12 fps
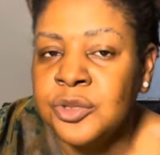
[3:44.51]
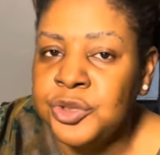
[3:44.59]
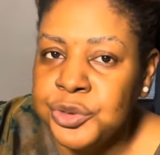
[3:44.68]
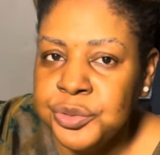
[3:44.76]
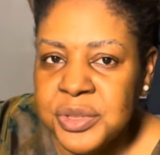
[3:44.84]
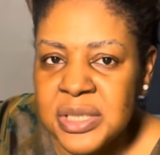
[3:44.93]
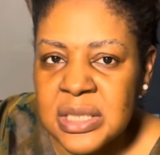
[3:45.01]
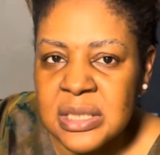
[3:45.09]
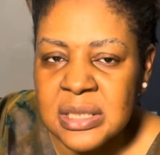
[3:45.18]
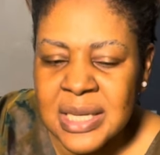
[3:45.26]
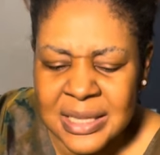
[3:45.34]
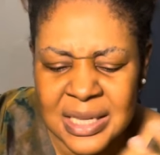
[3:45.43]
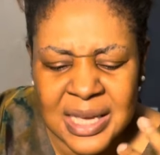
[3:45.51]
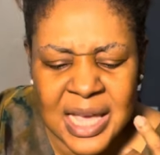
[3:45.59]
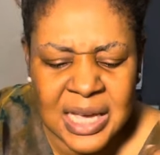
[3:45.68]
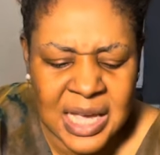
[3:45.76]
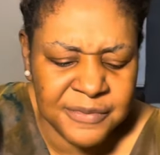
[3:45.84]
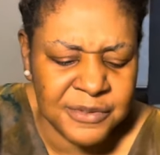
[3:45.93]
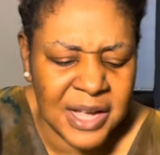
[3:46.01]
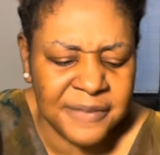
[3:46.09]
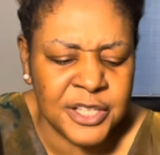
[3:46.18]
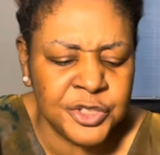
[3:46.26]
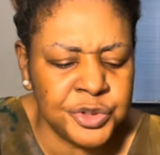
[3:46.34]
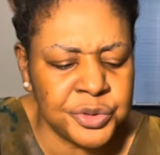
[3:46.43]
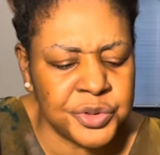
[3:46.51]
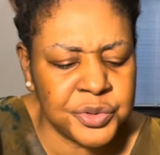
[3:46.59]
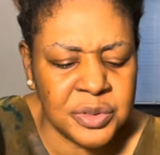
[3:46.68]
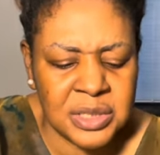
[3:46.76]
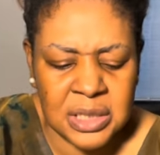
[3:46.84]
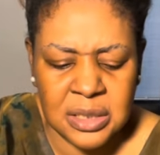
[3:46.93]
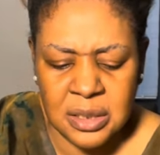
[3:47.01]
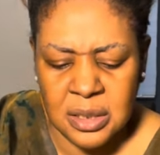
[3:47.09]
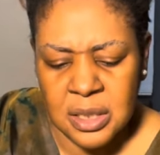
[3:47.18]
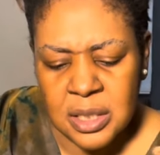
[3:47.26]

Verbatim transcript: juices i think i can even have a juice today